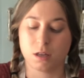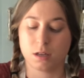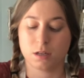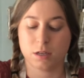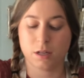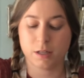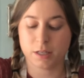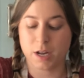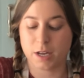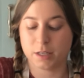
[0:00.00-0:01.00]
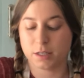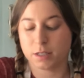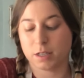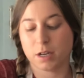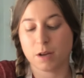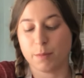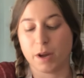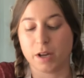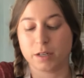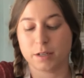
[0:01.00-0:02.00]
until it's nice and
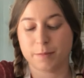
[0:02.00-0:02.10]
combined.